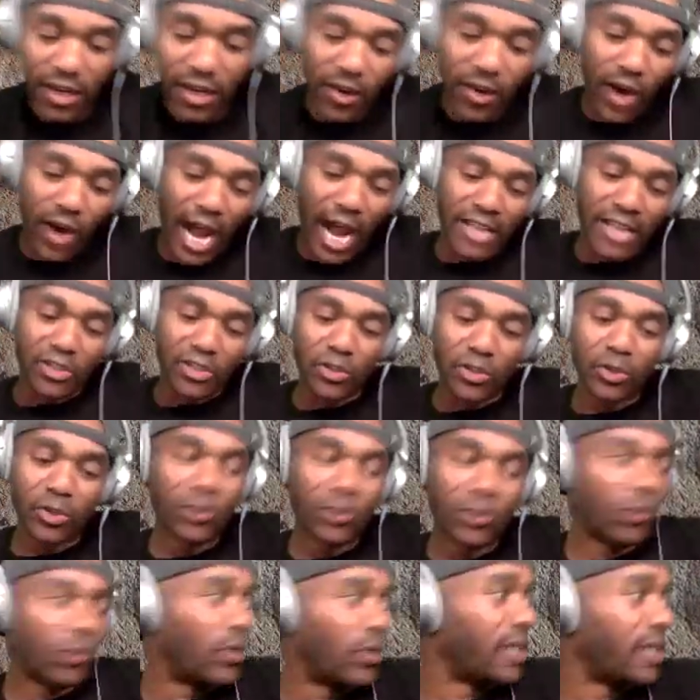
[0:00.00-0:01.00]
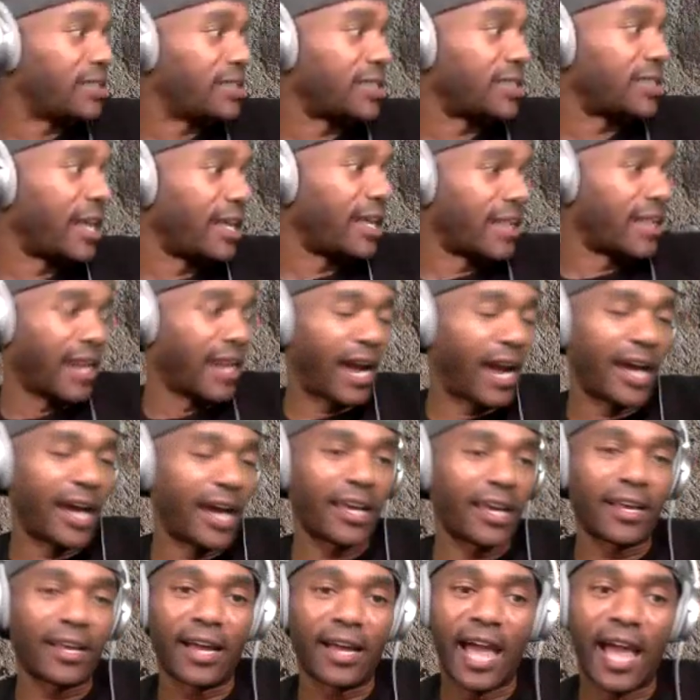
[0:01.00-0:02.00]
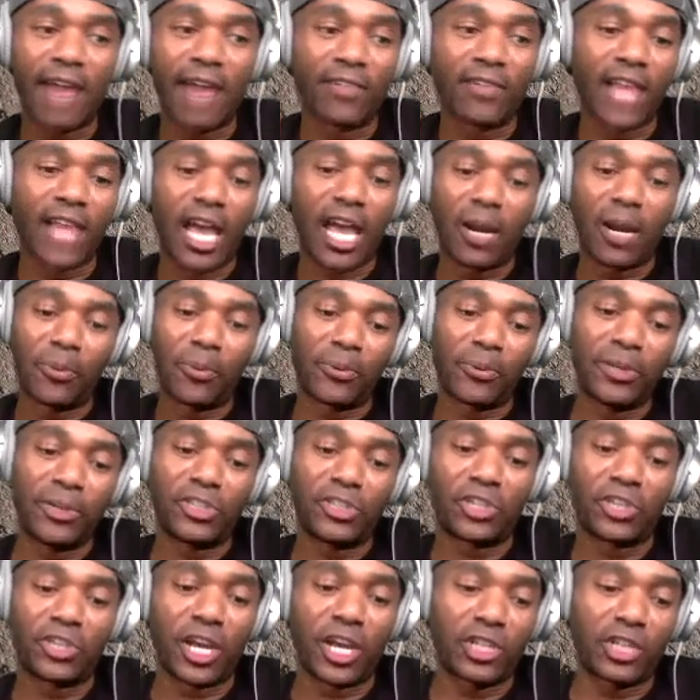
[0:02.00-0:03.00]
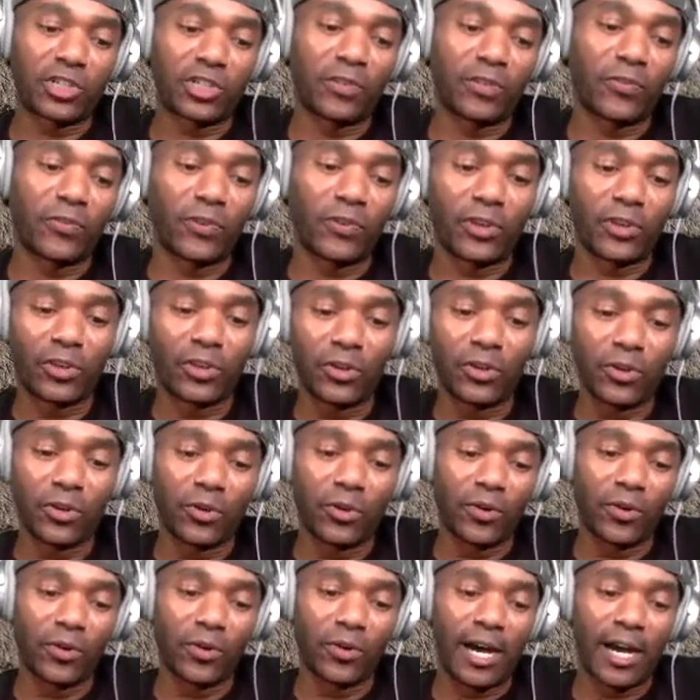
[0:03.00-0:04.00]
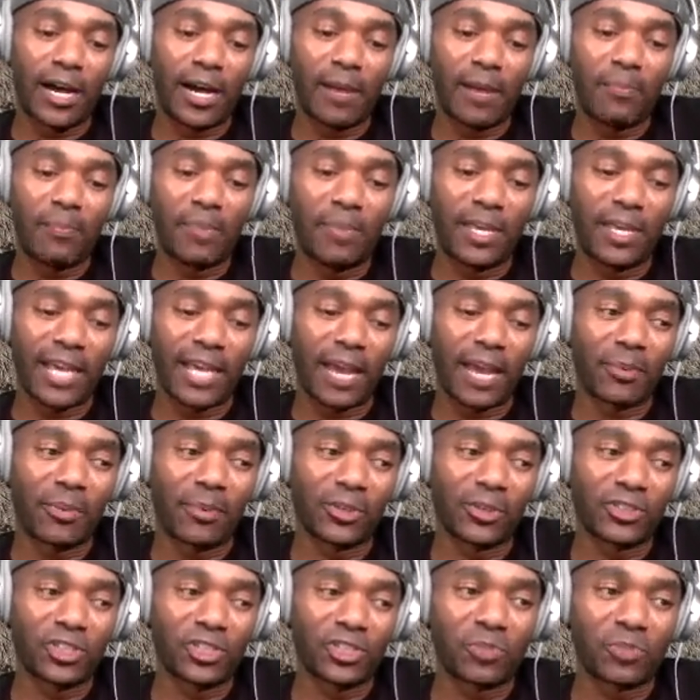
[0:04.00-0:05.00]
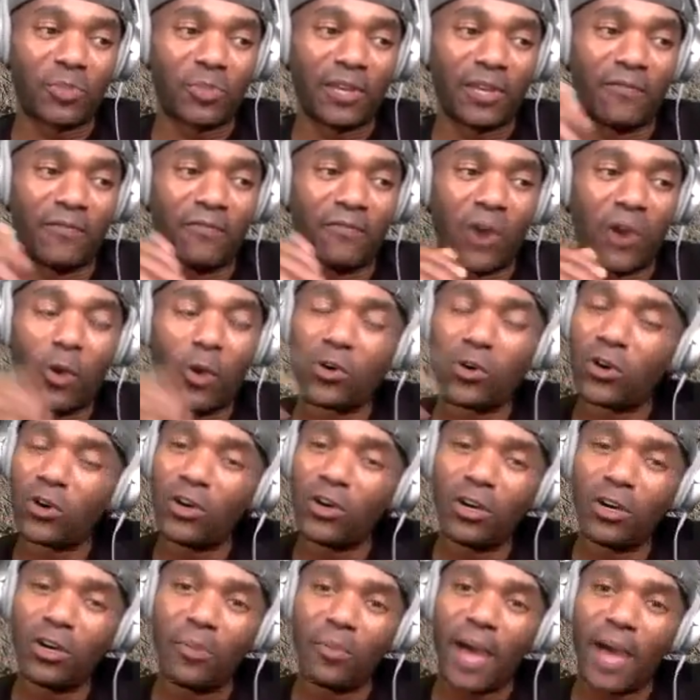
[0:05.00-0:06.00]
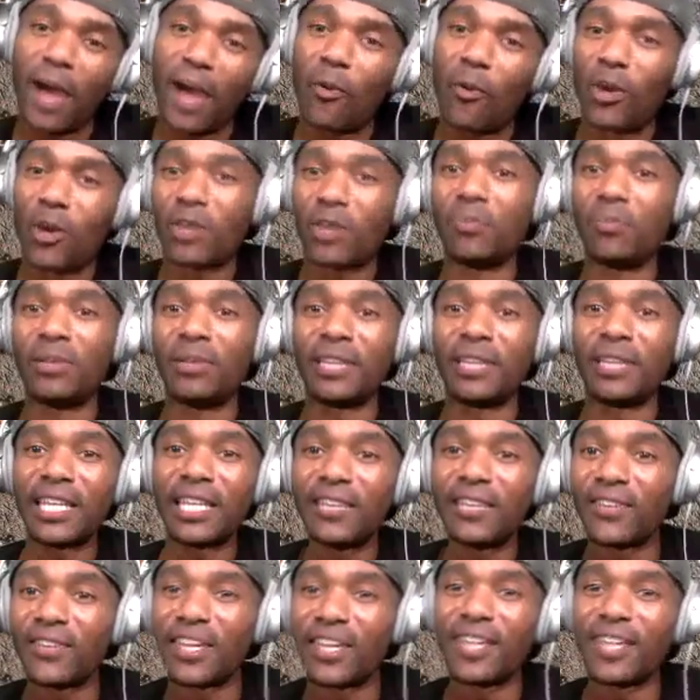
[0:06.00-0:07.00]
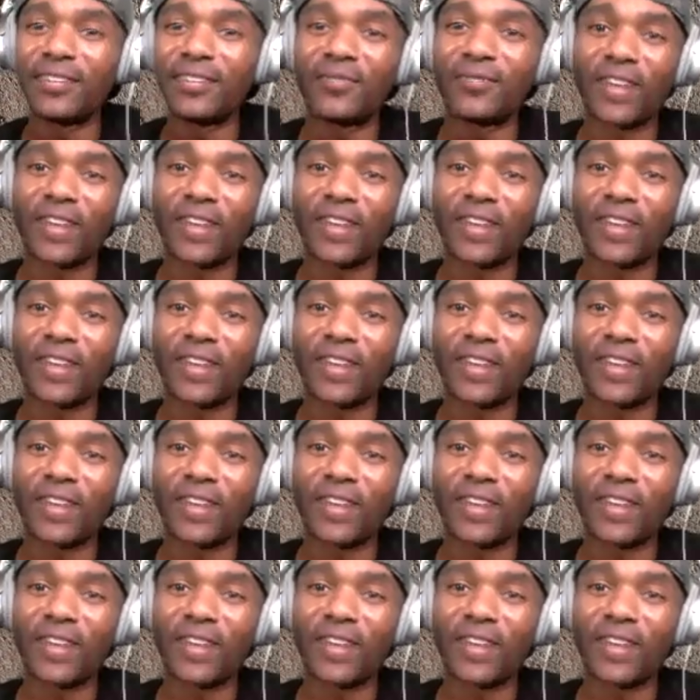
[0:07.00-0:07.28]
I do want to say that I have a lot of appreciation for you being able to just be vocal about what you believe in